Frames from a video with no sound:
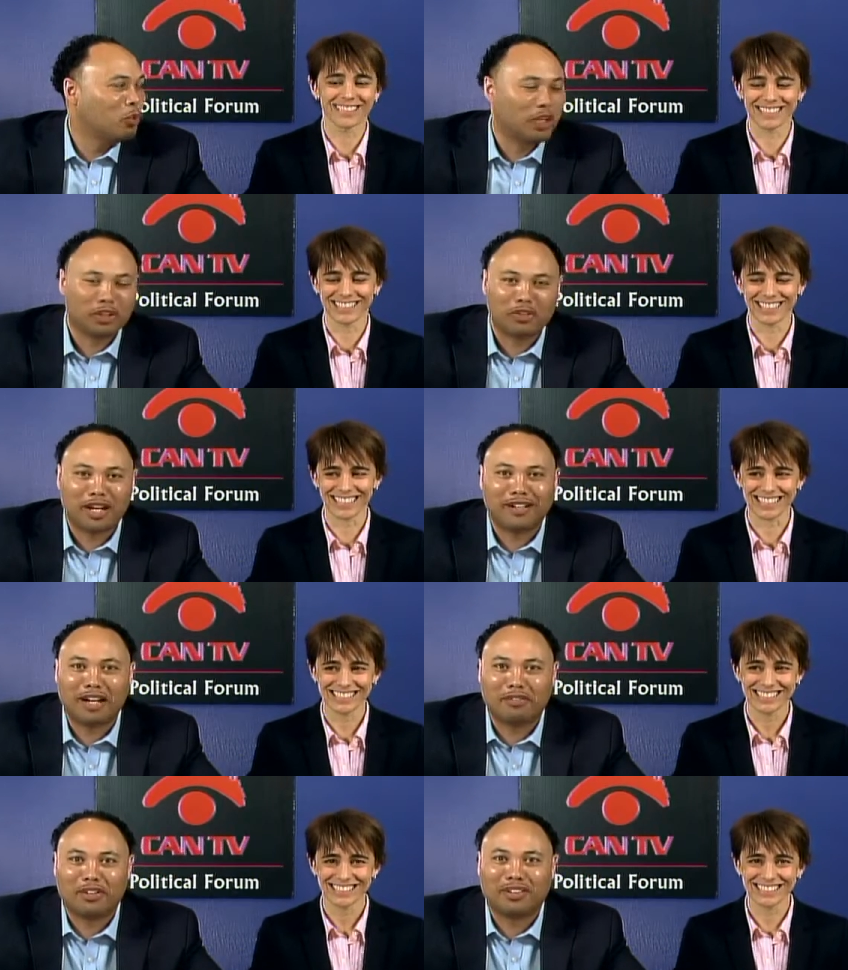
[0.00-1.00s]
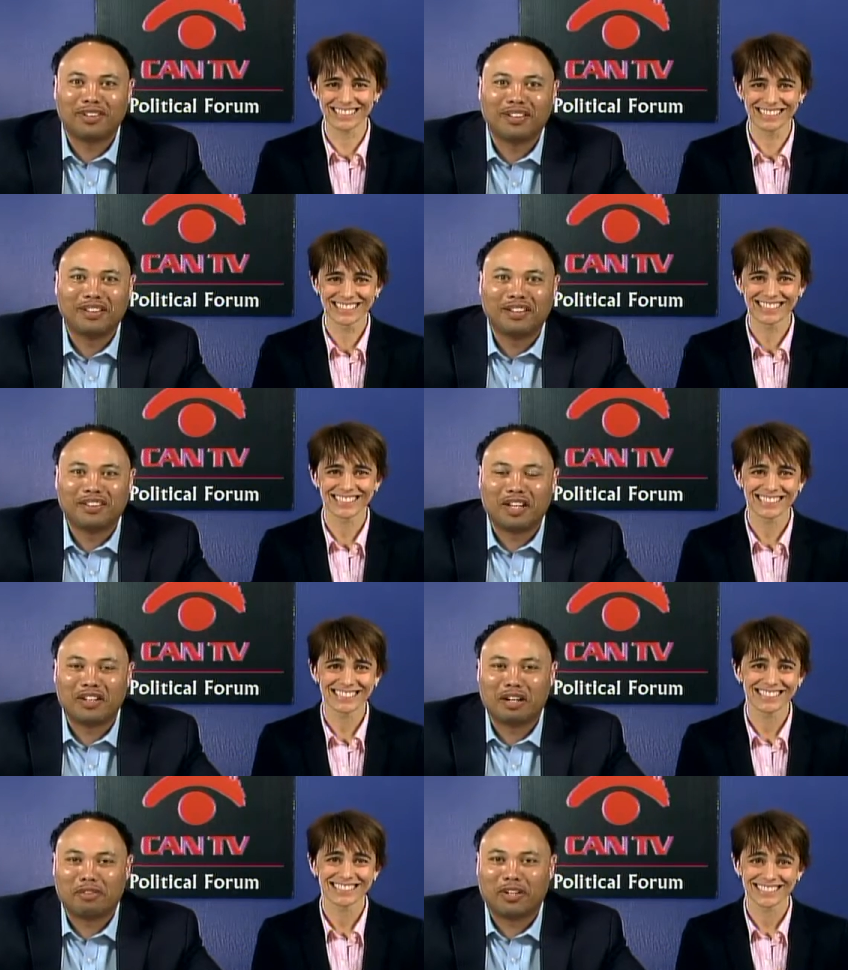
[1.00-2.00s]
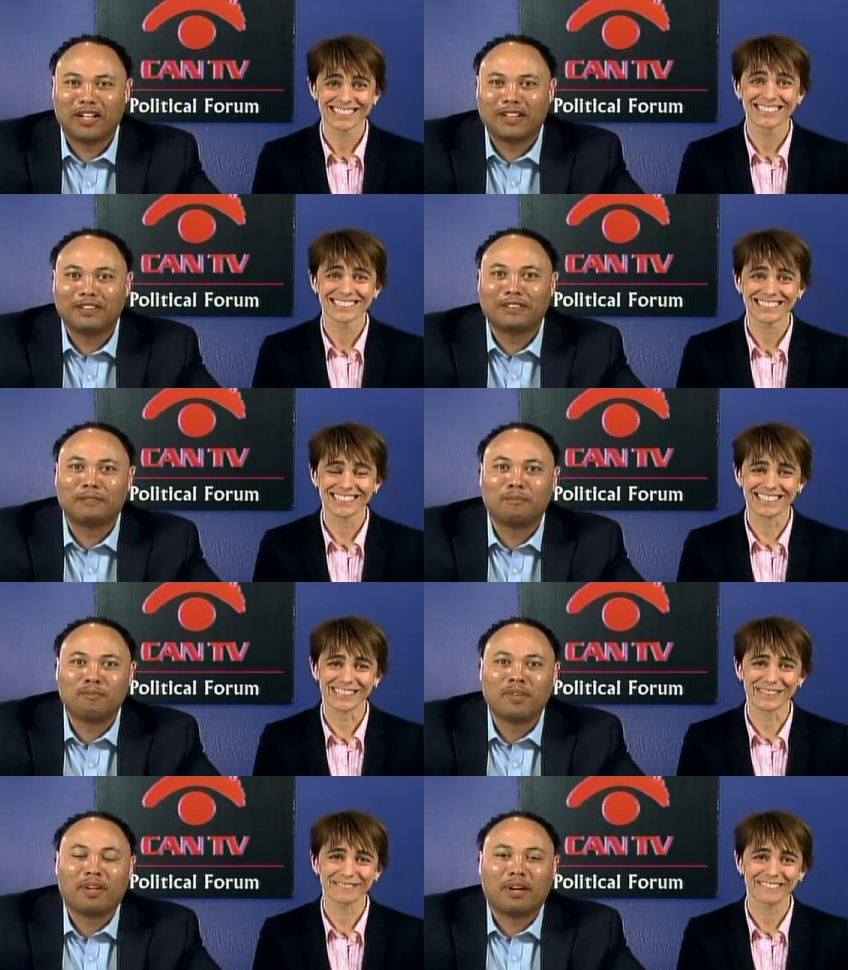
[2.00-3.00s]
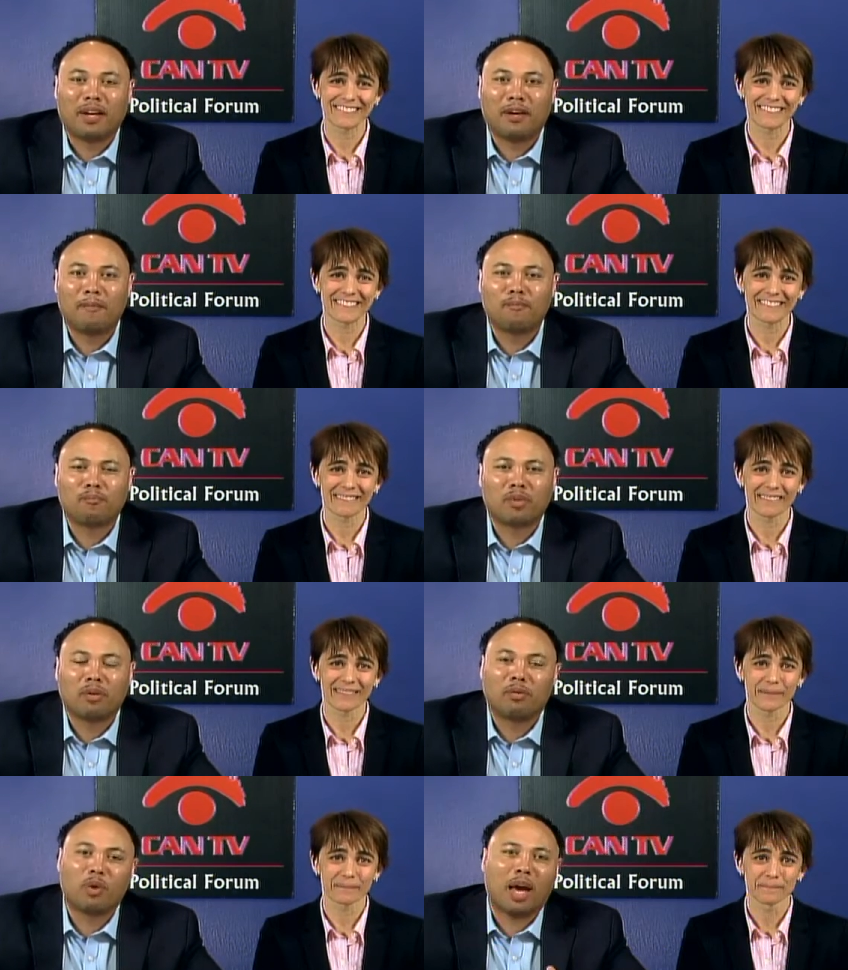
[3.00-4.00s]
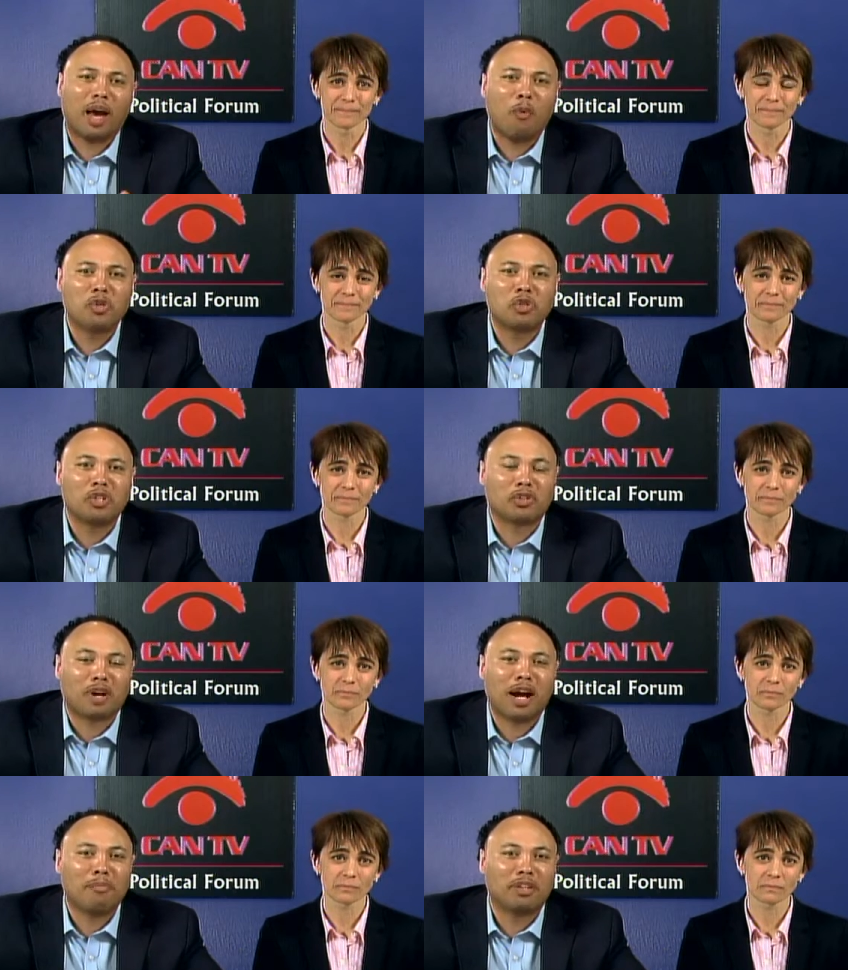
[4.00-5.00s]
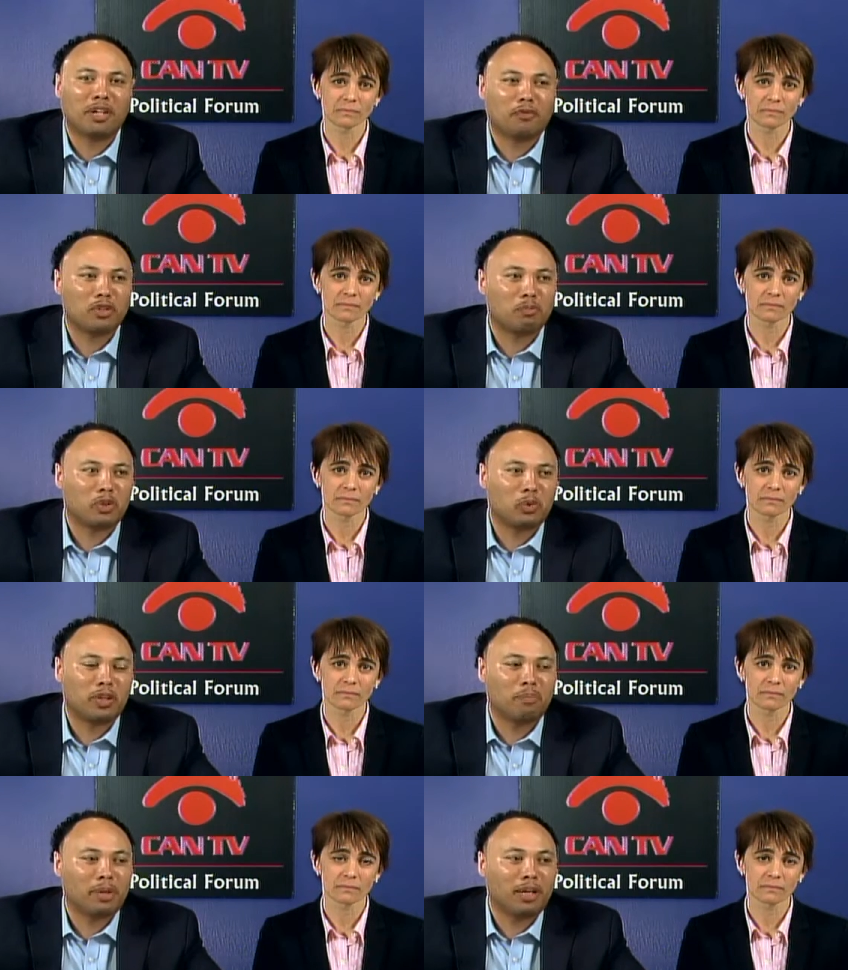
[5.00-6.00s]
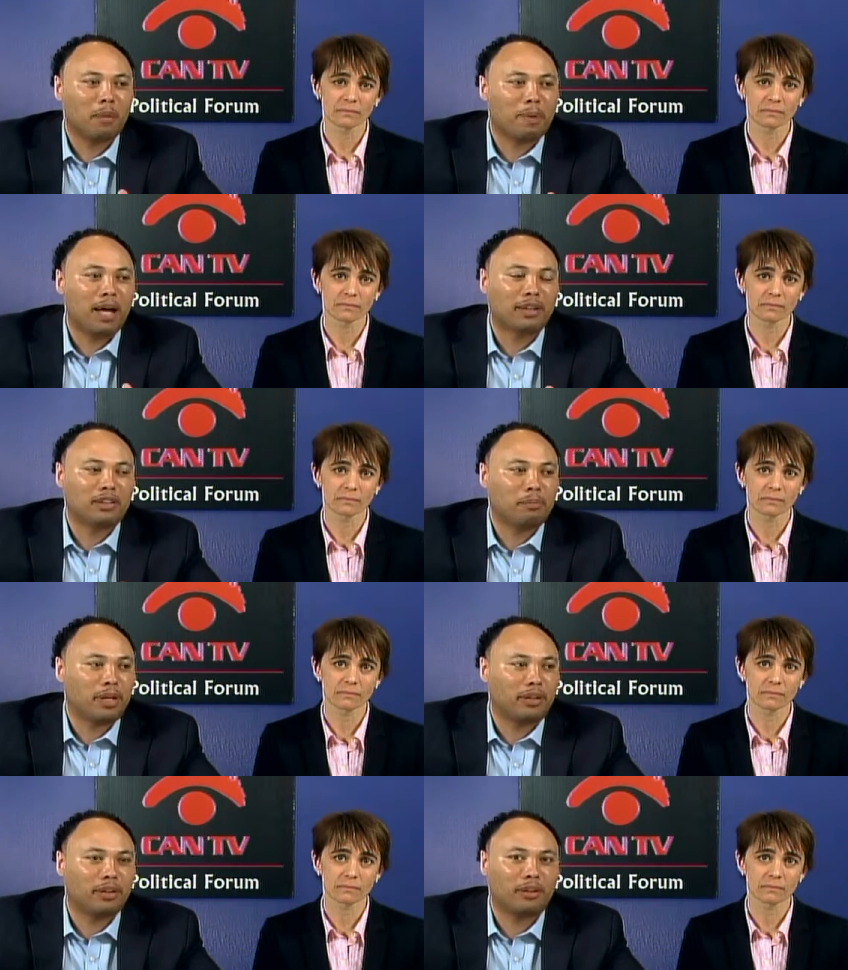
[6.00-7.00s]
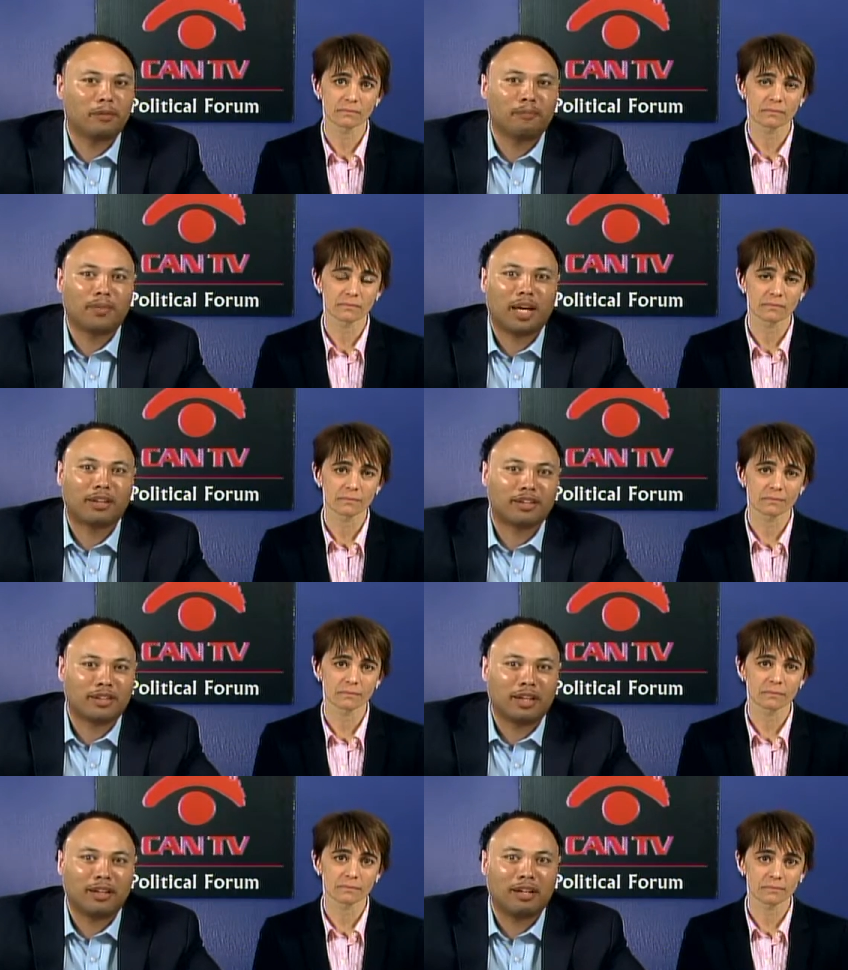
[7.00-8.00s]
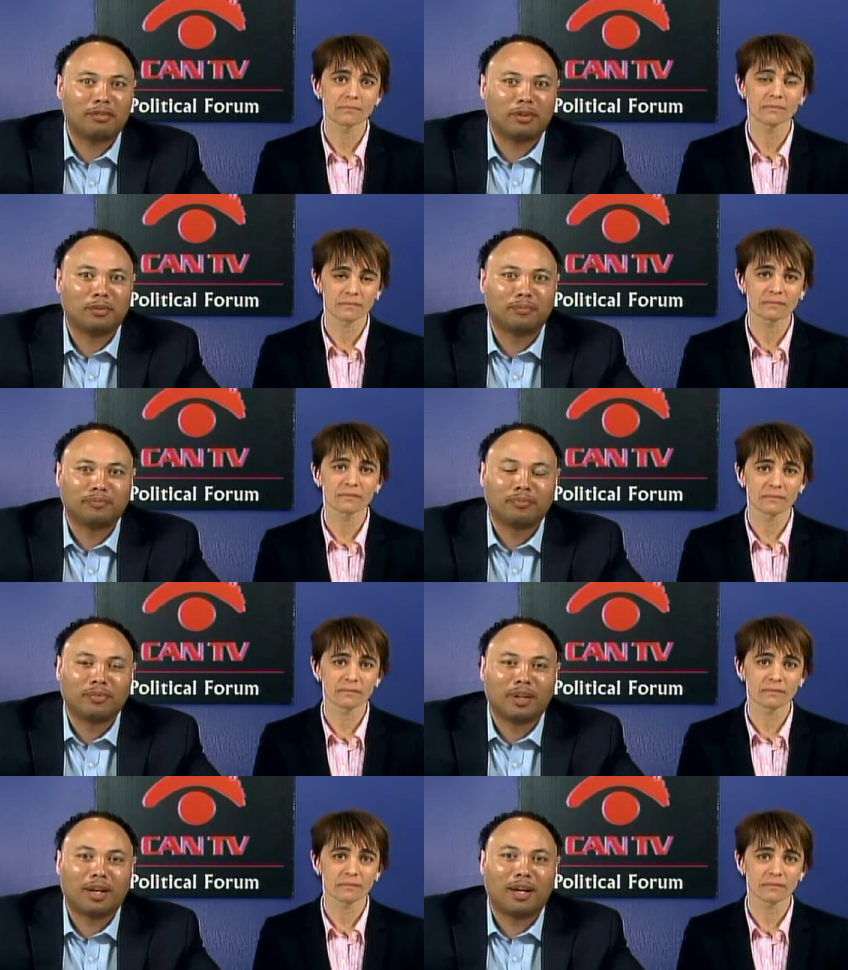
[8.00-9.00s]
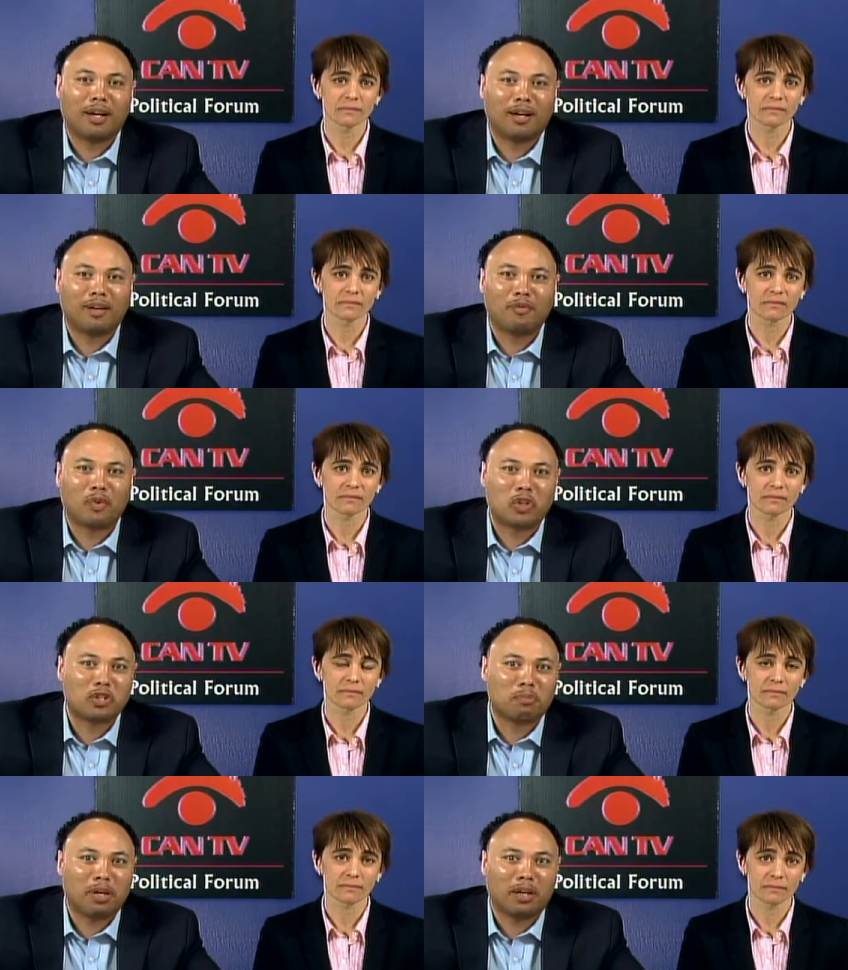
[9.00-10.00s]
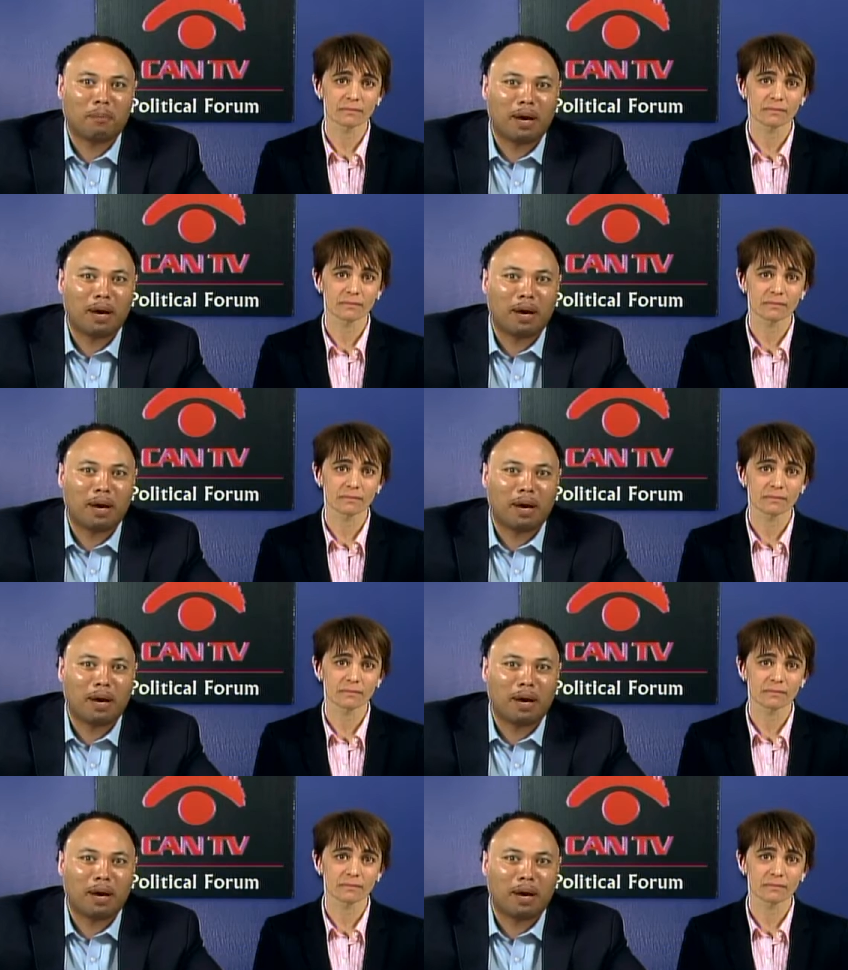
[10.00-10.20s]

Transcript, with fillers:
Speaker 1: winter yeah. that never that never ends. Yeah. Um, how would you describe the difference between being a policymaker at the state level uh, versus being a